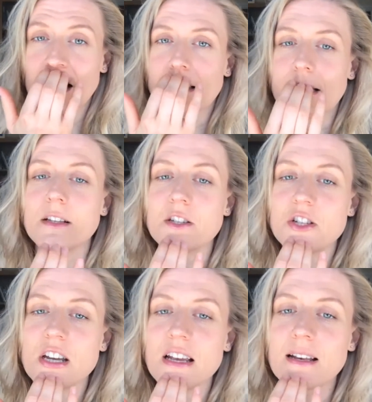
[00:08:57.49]
Then the
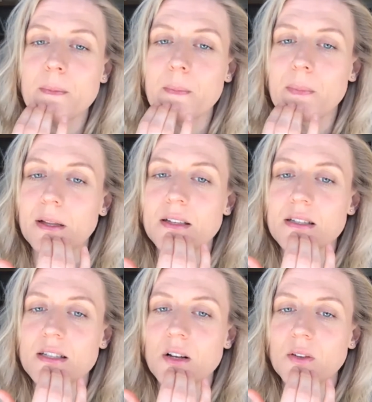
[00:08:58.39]
chin, but
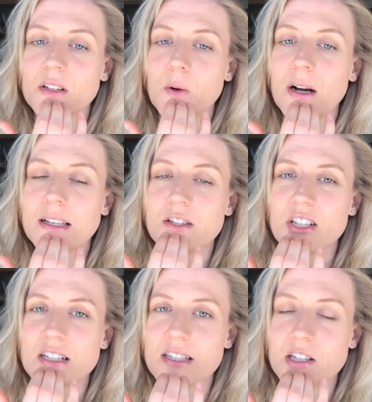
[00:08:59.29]
it's not quite the
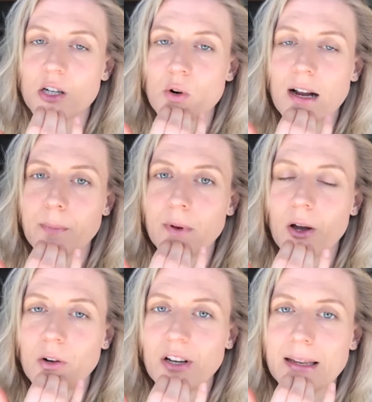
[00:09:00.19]
chin, it's this crack
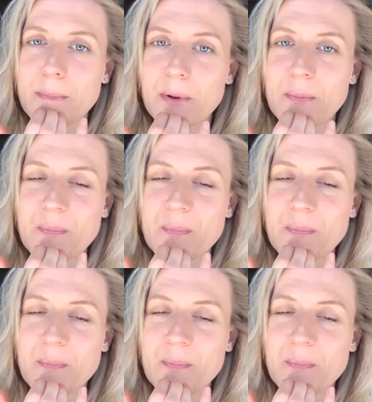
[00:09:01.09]
below the lip.